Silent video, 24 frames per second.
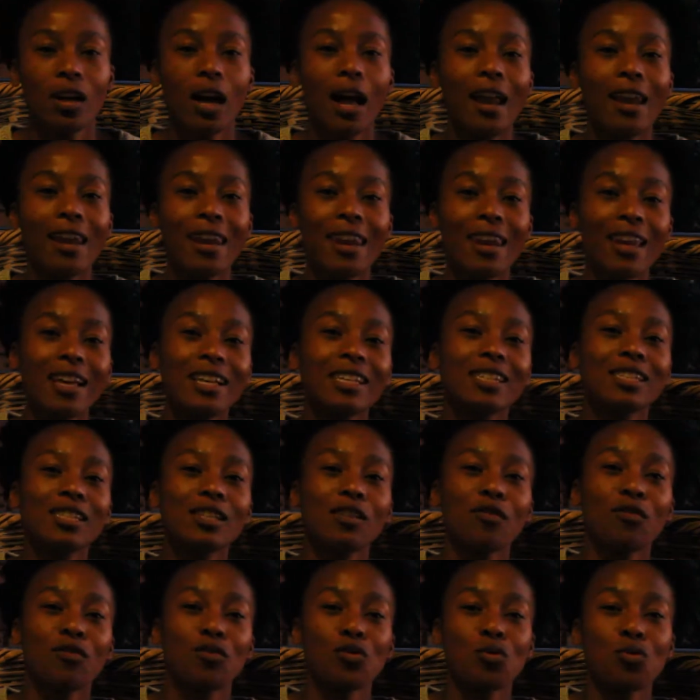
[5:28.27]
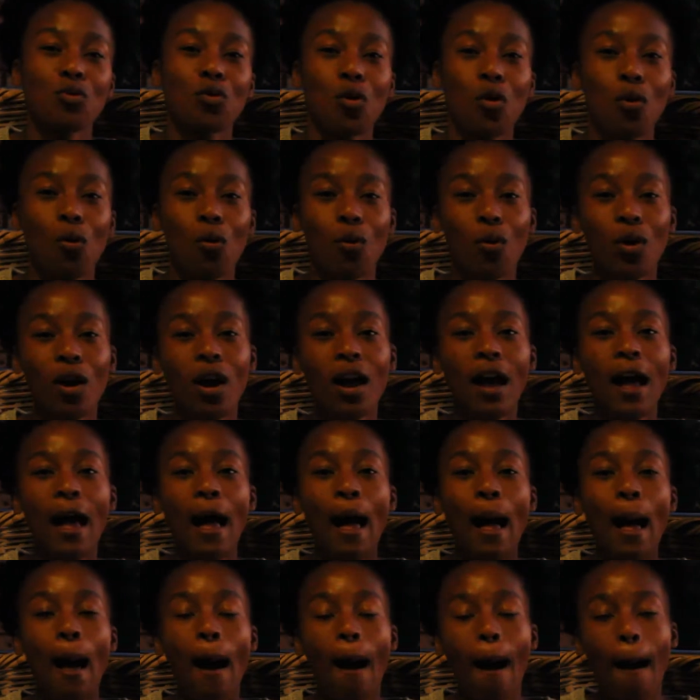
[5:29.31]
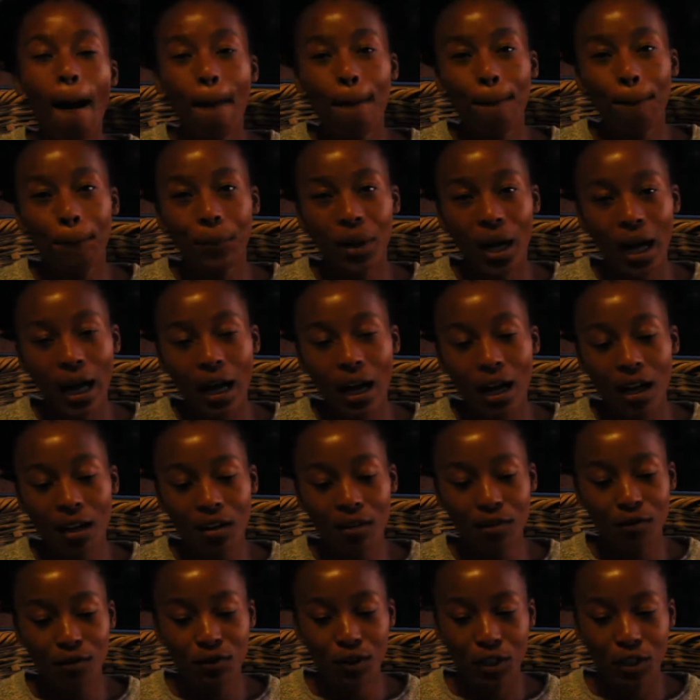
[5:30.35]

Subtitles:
unless if you go above